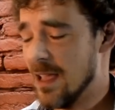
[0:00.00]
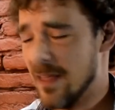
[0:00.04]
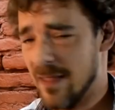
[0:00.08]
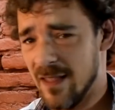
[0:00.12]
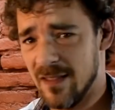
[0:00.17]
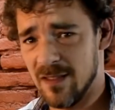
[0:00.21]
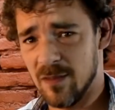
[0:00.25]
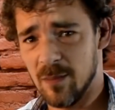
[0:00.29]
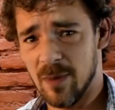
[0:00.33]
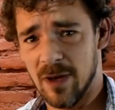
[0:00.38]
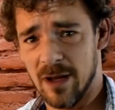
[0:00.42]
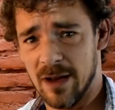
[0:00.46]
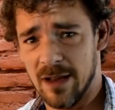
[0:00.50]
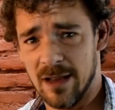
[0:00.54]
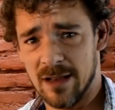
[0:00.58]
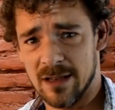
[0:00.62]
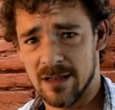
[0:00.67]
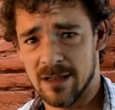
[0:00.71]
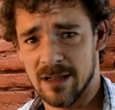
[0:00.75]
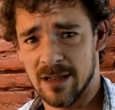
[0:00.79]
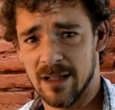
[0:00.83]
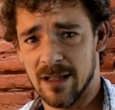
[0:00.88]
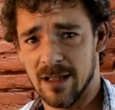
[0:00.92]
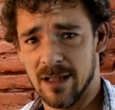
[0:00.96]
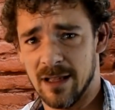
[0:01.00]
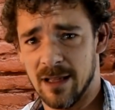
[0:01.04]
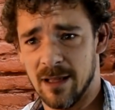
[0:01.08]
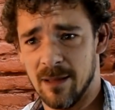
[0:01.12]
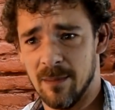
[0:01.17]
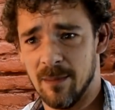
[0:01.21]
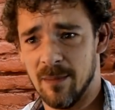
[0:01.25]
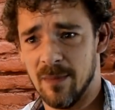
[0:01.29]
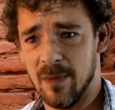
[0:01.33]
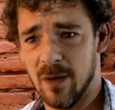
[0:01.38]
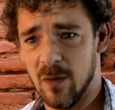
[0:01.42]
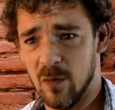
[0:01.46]
yeah, that's about it.
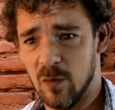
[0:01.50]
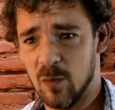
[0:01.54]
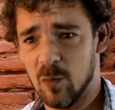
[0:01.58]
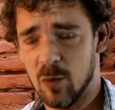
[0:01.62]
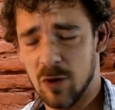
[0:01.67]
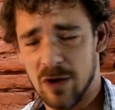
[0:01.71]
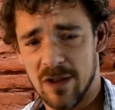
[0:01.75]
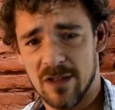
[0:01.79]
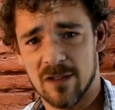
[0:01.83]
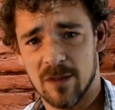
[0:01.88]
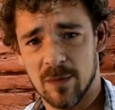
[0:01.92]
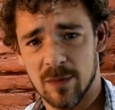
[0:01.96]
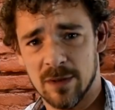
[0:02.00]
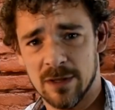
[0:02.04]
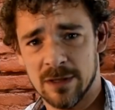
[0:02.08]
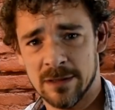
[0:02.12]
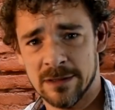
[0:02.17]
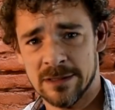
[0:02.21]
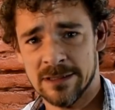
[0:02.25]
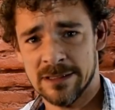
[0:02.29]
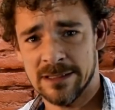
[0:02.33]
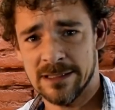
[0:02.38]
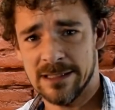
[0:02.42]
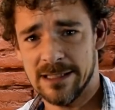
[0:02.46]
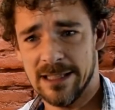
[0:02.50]
Um, it was pretty simple.